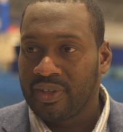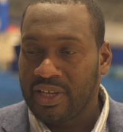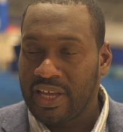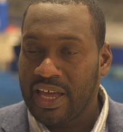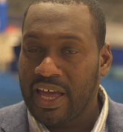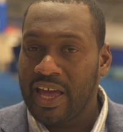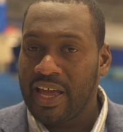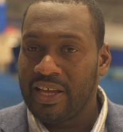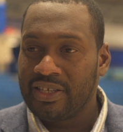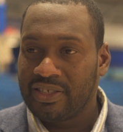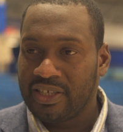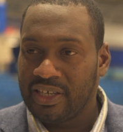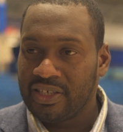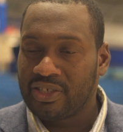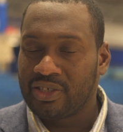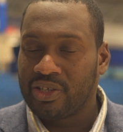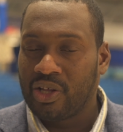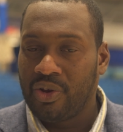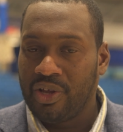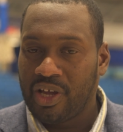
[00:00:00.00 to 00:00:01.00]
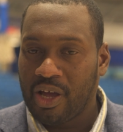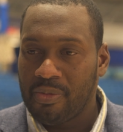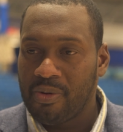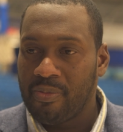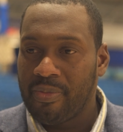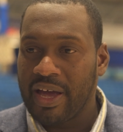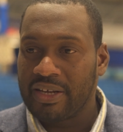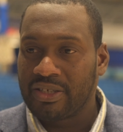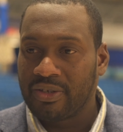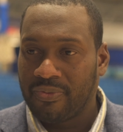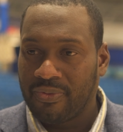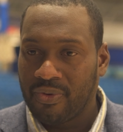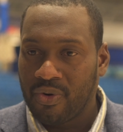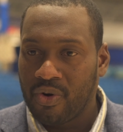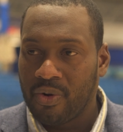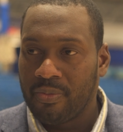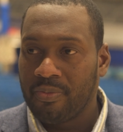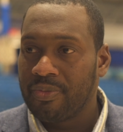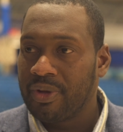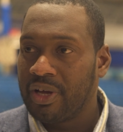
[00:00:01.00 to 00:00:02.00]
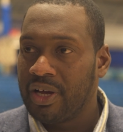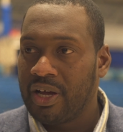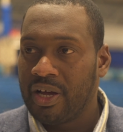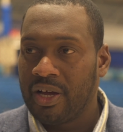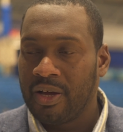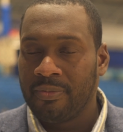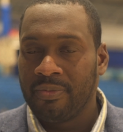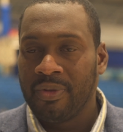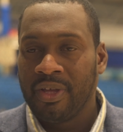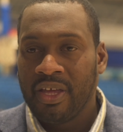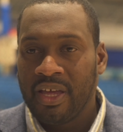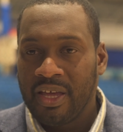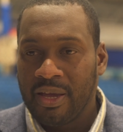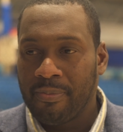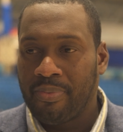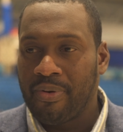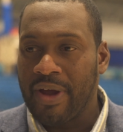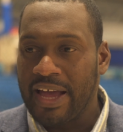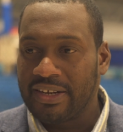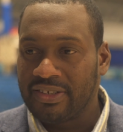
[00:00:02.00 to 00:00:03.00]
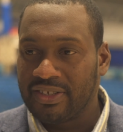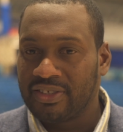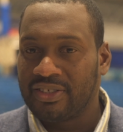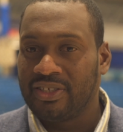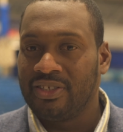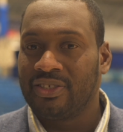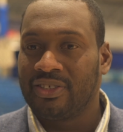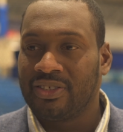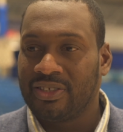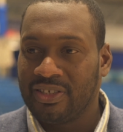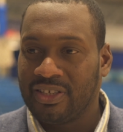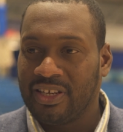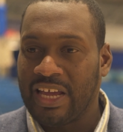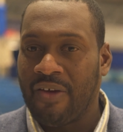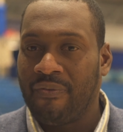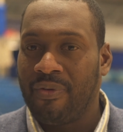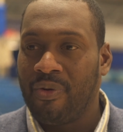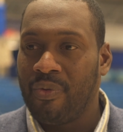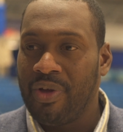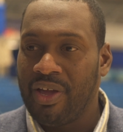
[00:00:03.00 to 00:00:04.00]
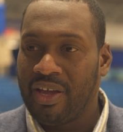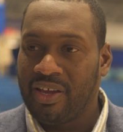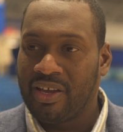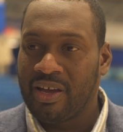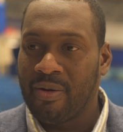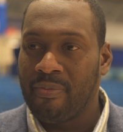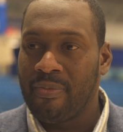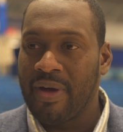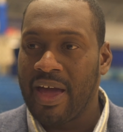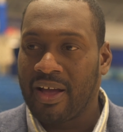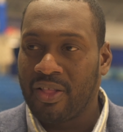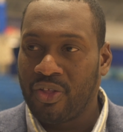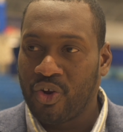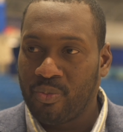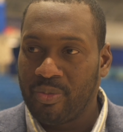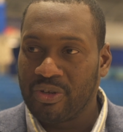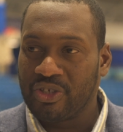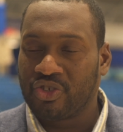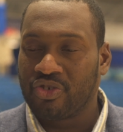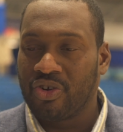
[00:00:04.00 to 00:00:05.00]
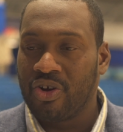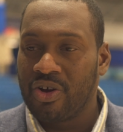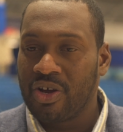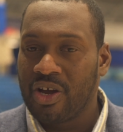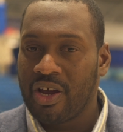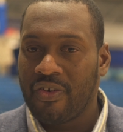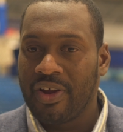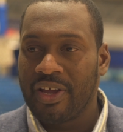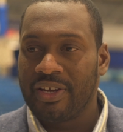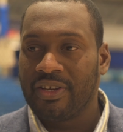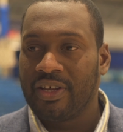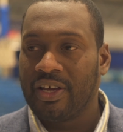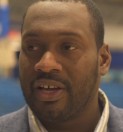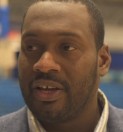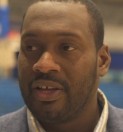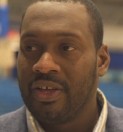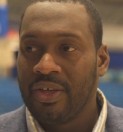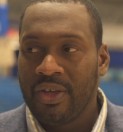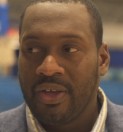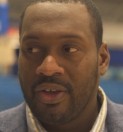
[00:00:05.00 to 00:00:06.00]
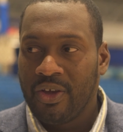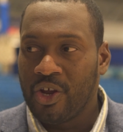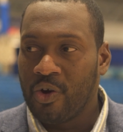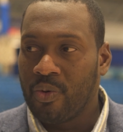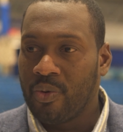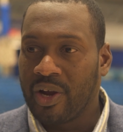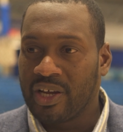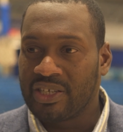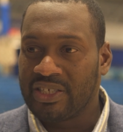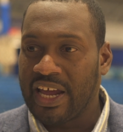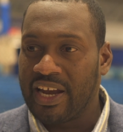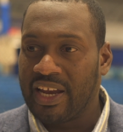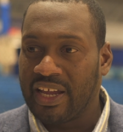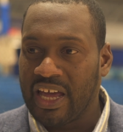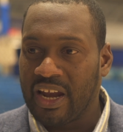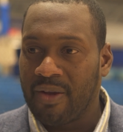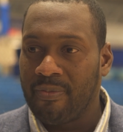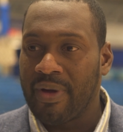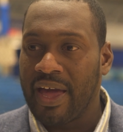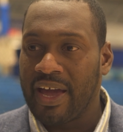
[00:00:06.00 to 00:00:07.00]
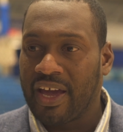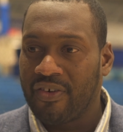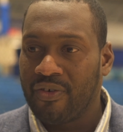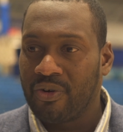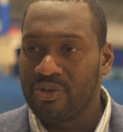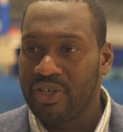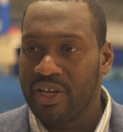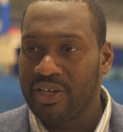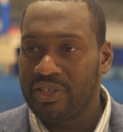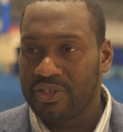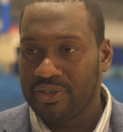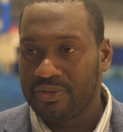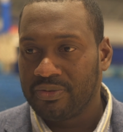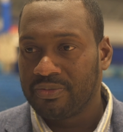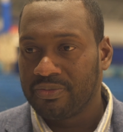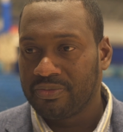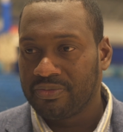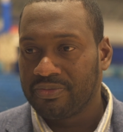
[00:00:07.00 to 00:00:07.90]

Yeah, he's, he's slowly coming back to form. Um, in practice, he's every week coming back a little bit stronger, and uh, we're excited to get him back in rotation.